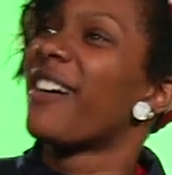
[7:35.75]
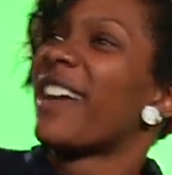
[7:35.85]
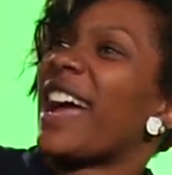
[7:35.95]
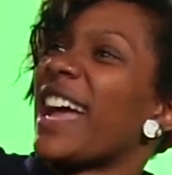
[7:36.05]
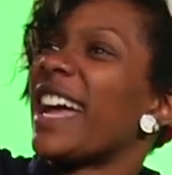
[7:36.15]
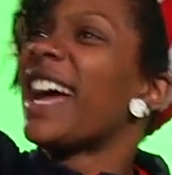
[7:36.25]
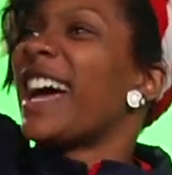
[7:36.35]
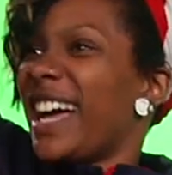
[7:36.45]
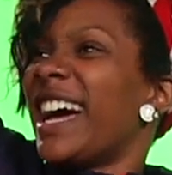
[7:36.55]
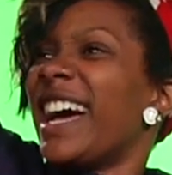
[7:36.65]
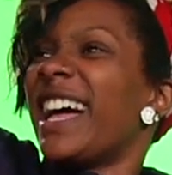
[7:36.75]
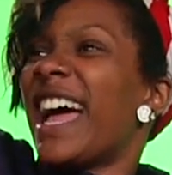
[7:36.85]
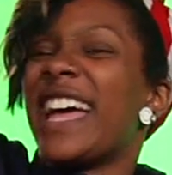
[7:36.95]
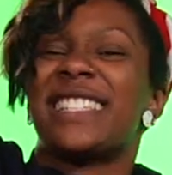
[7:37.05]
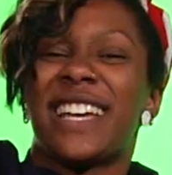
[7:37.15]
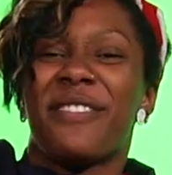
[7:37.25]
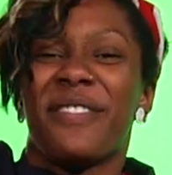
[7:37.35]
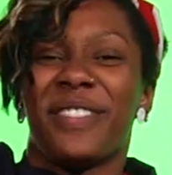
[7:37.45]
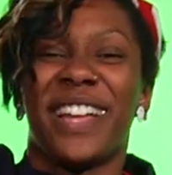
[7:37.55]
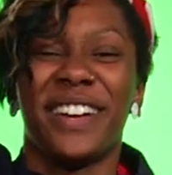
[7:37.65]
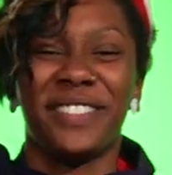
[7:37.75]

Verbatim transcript: okay? Hands up.